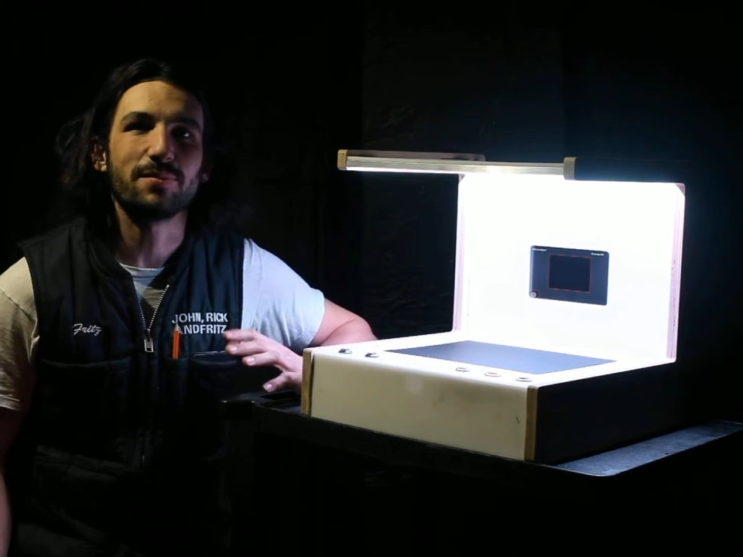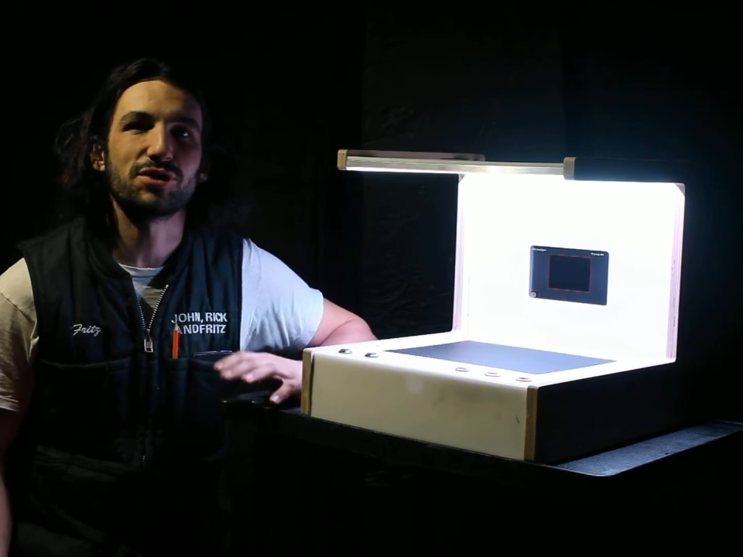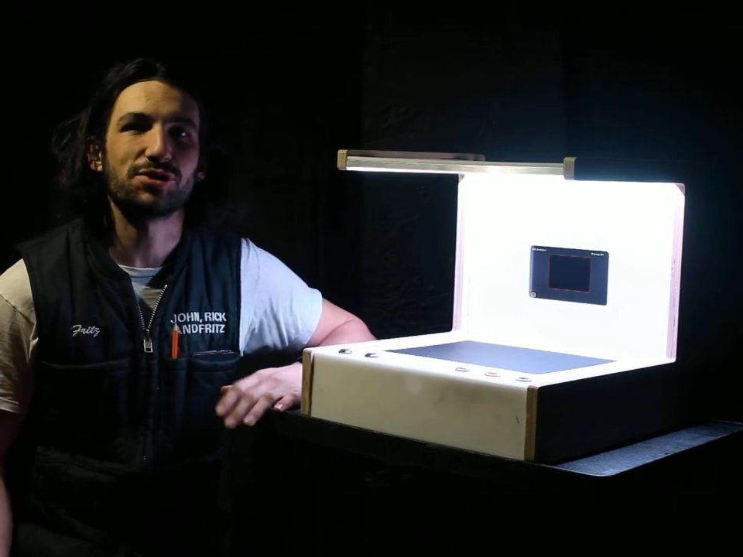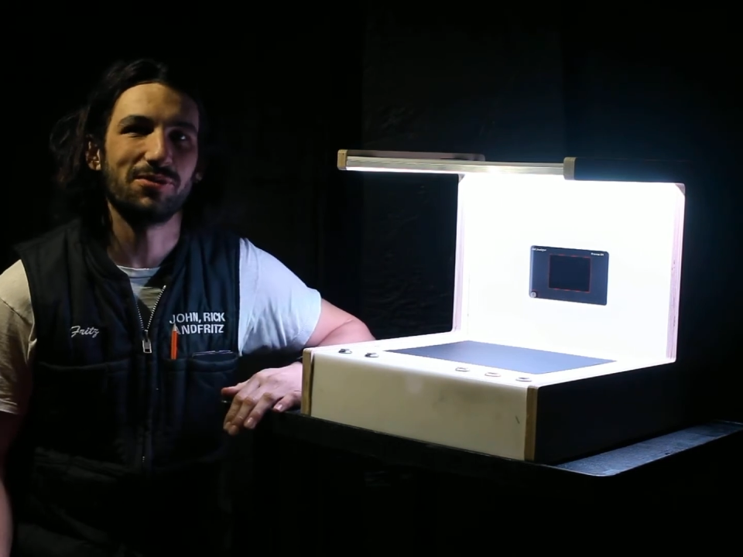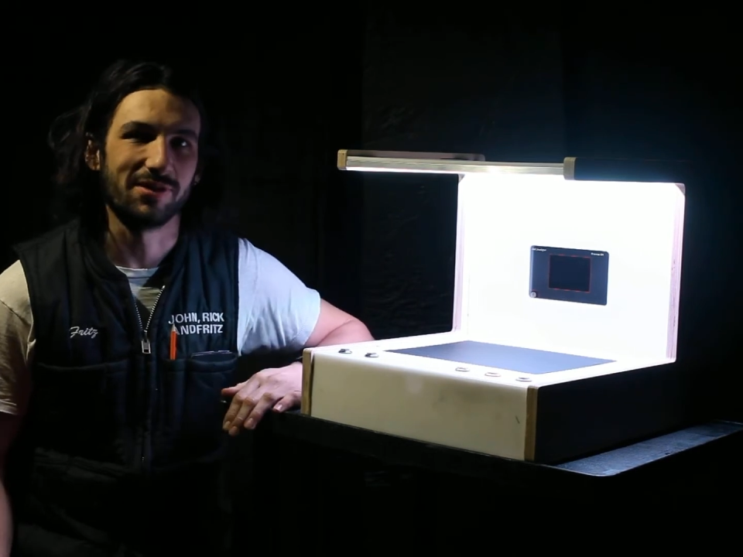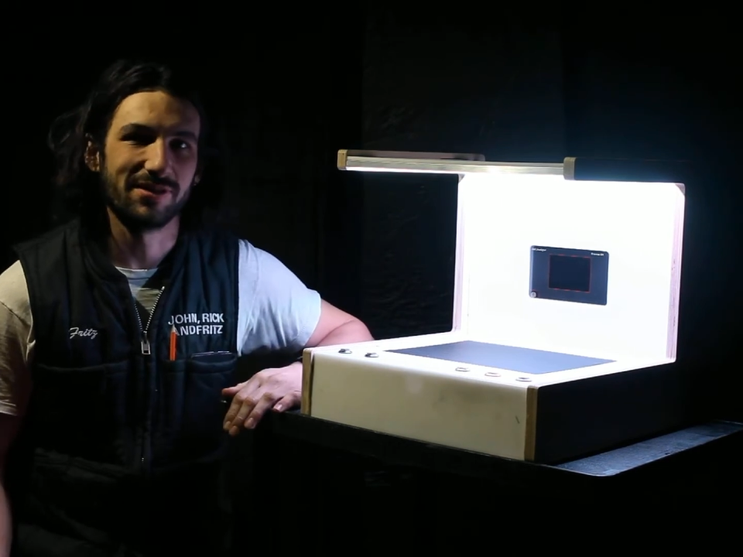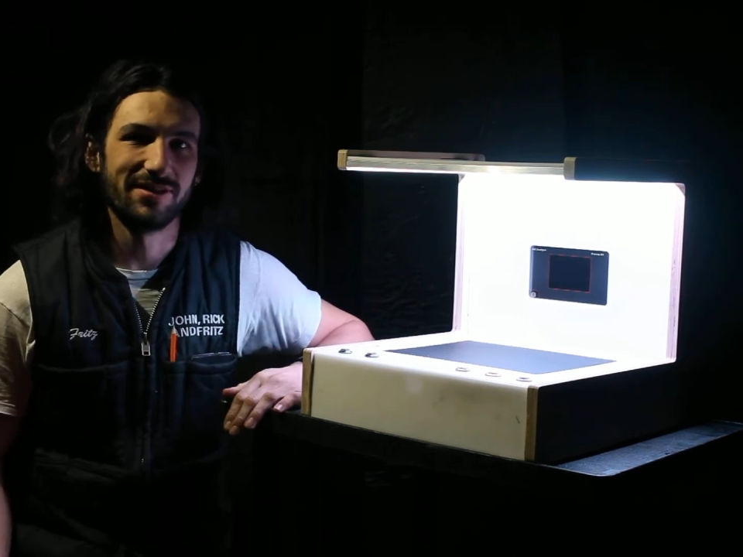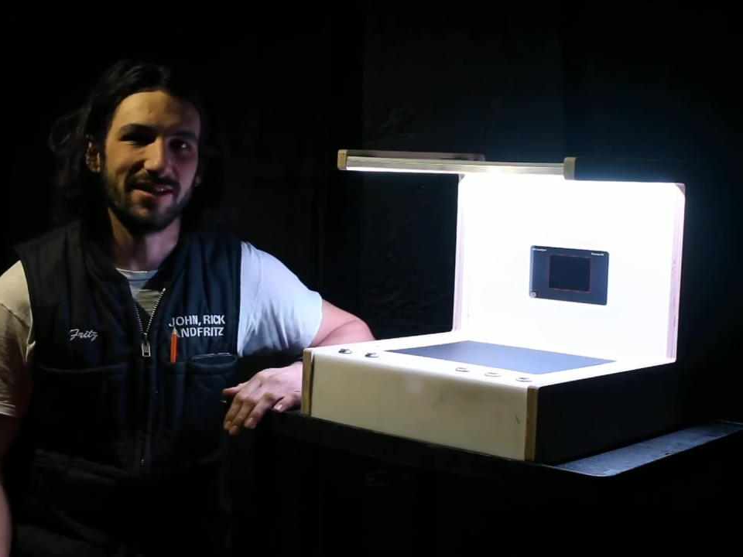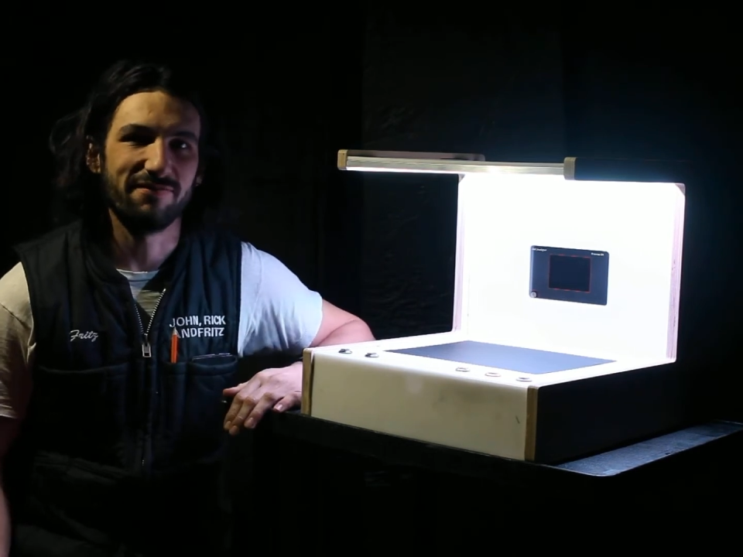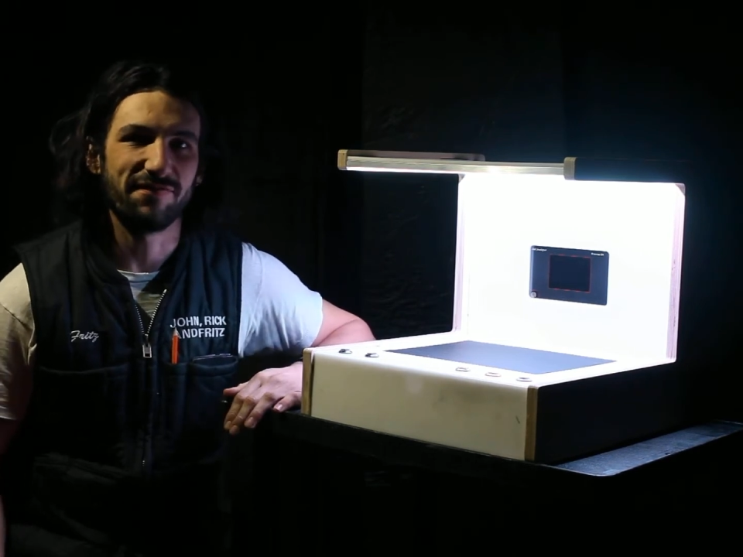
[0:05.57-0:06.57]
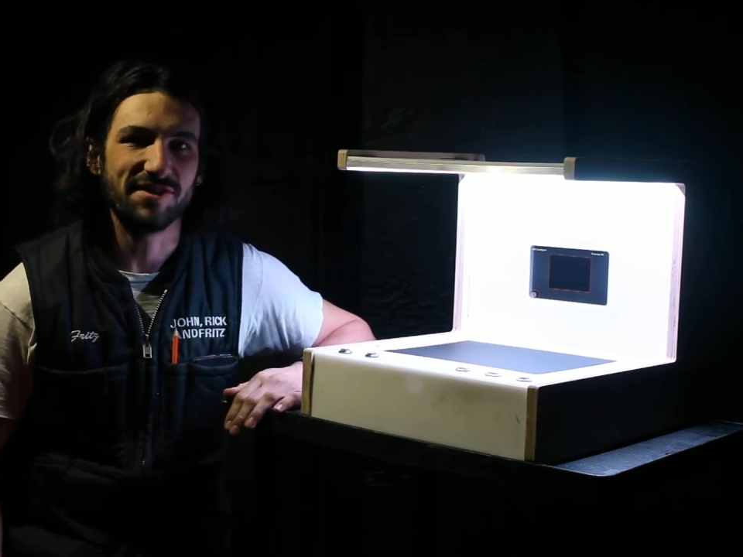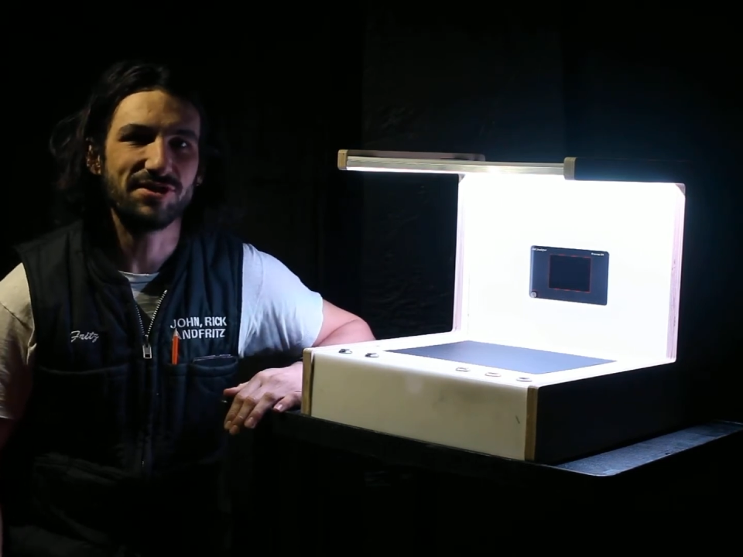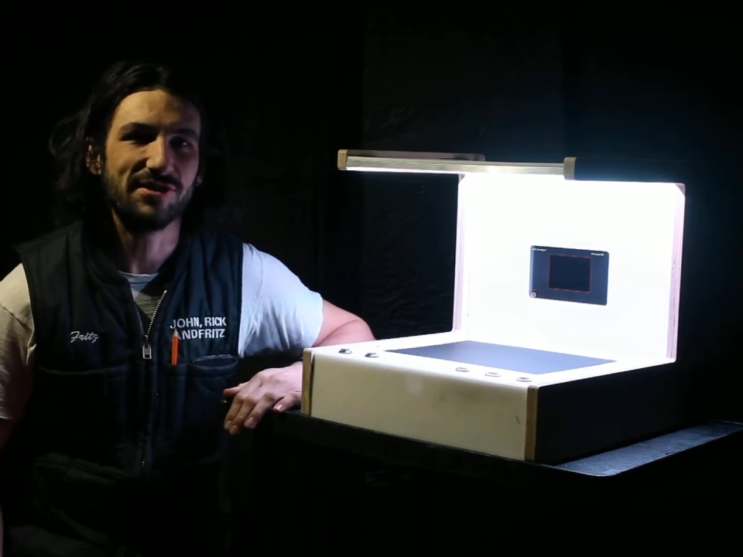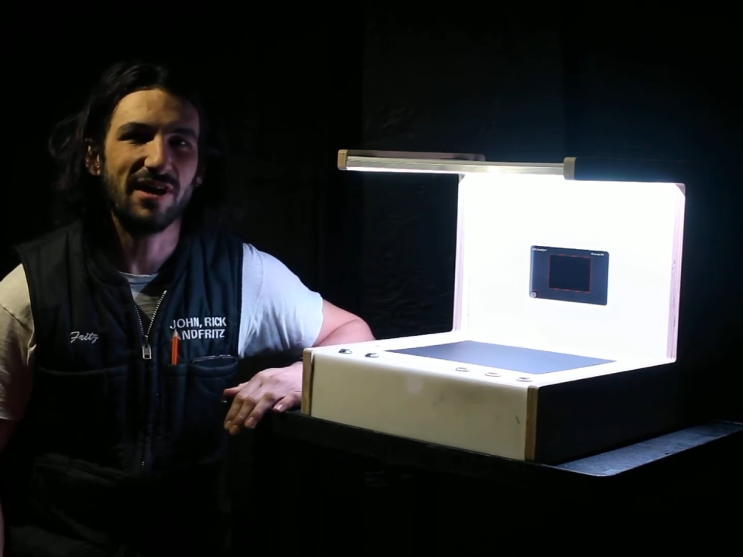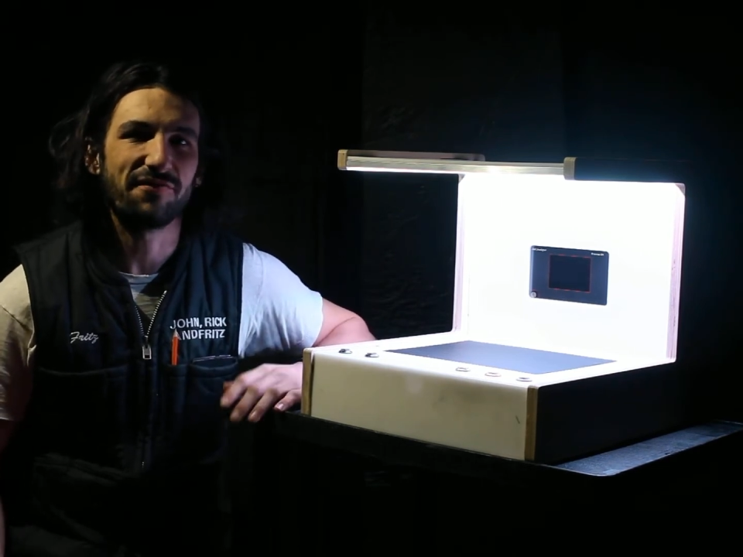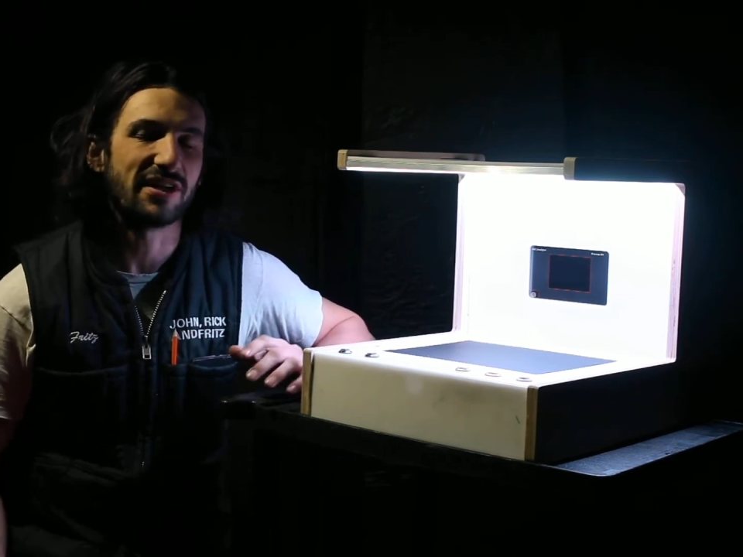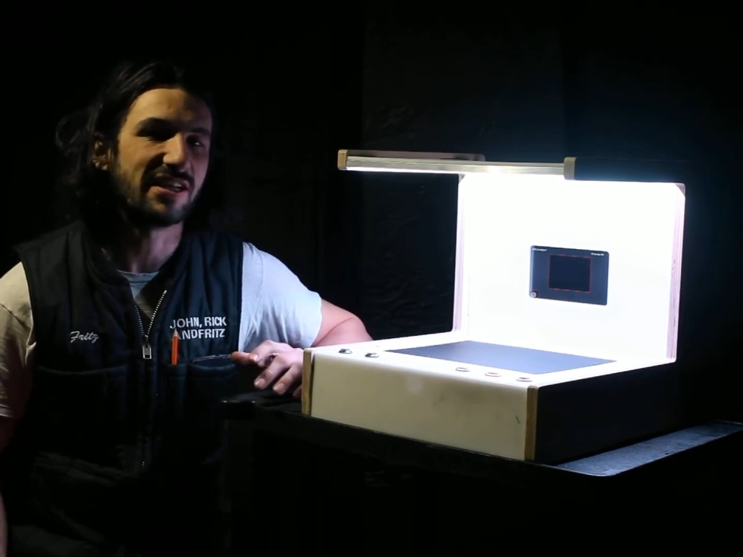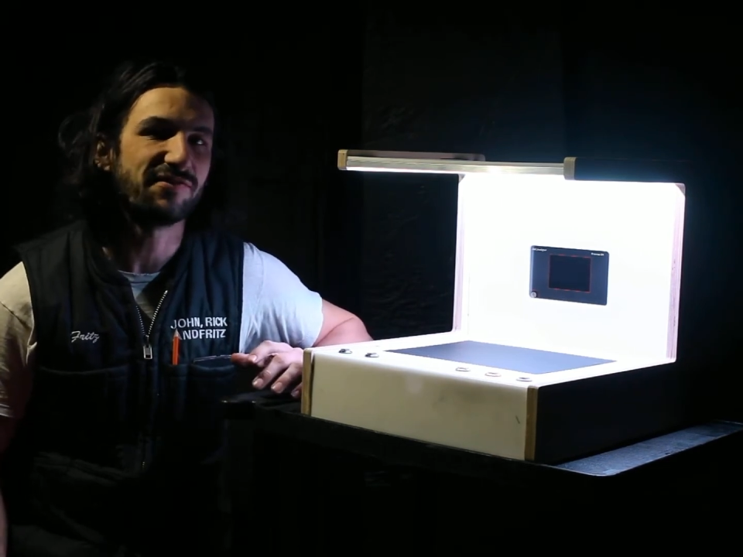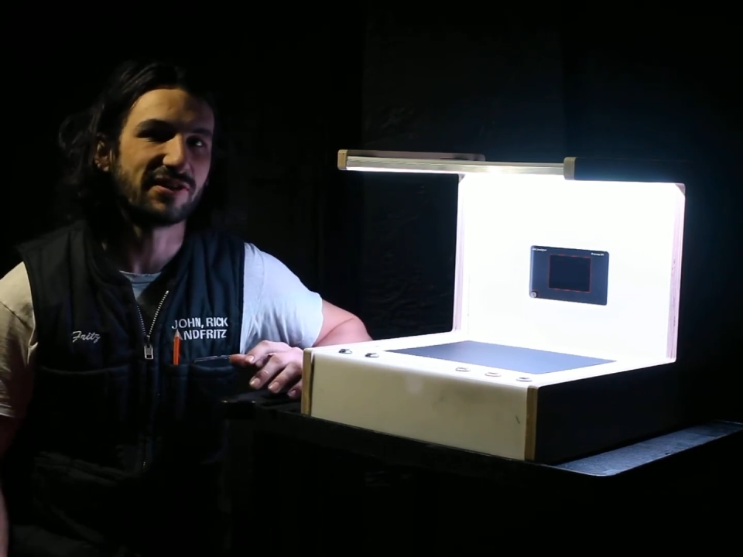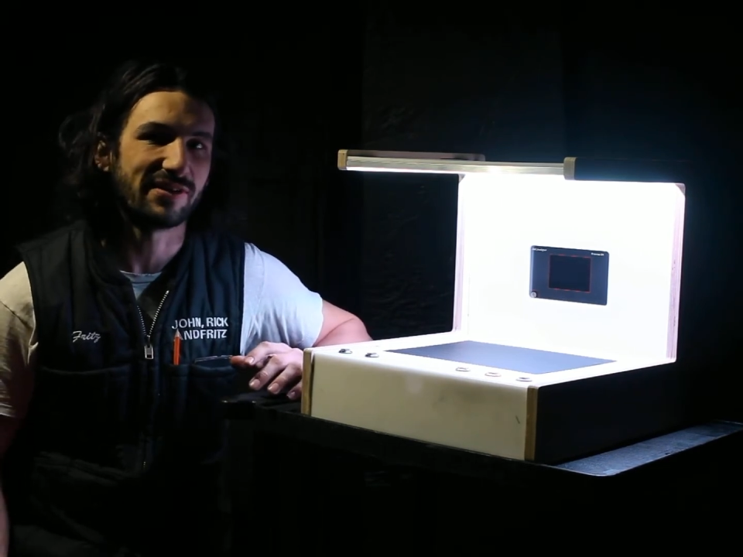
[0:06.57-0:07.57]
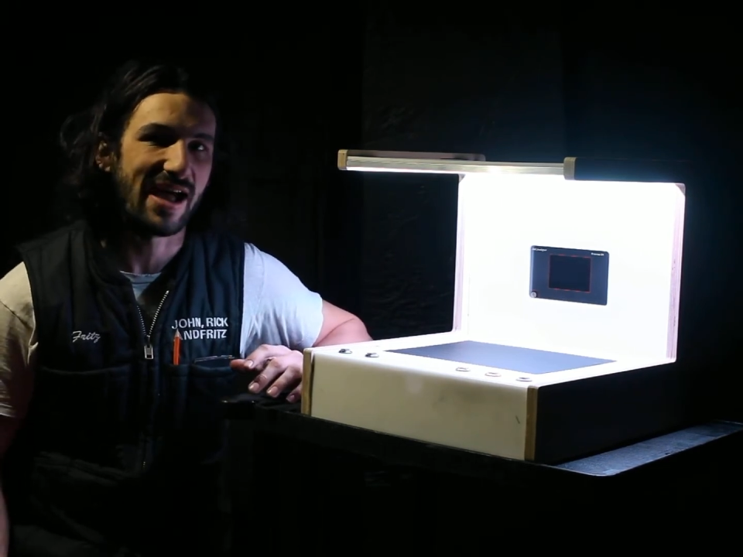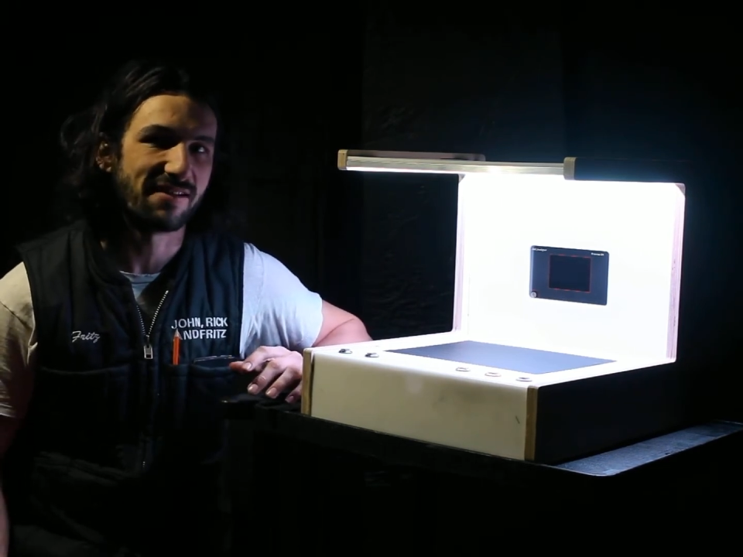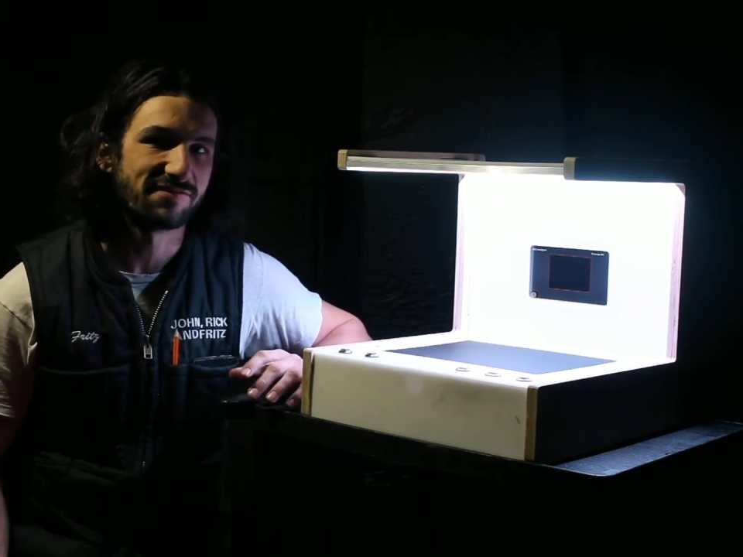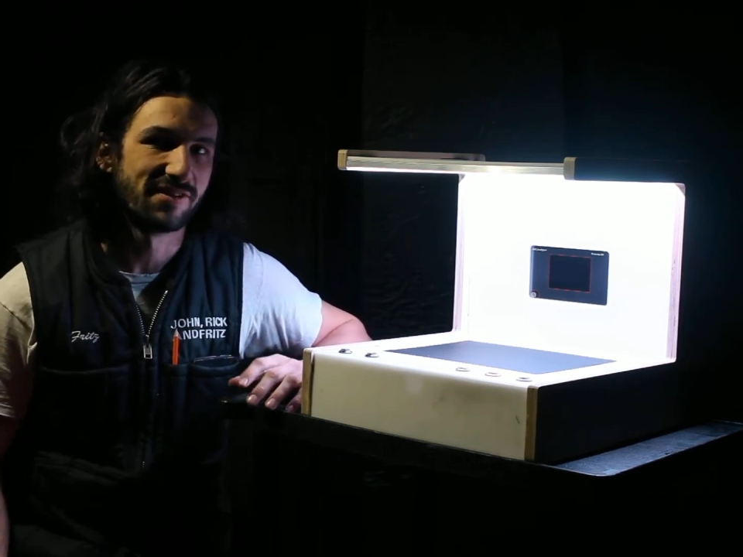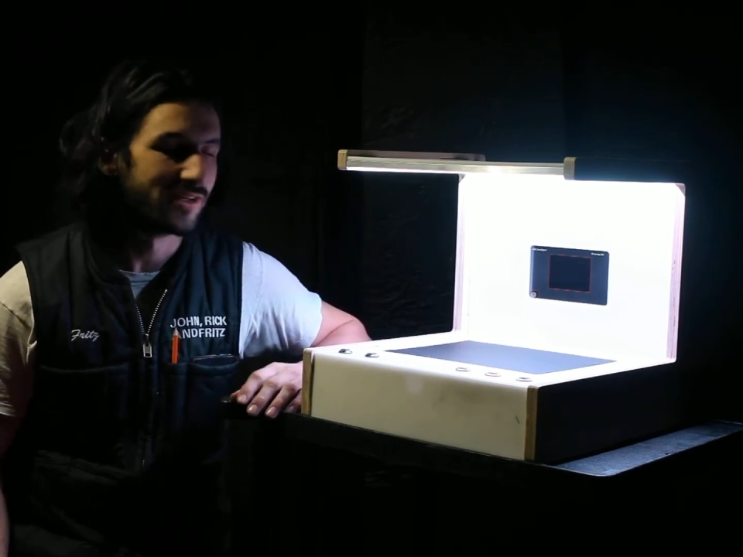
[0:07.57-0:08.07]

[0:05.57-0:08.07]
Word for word: Shorr, inventor of the Giffograph,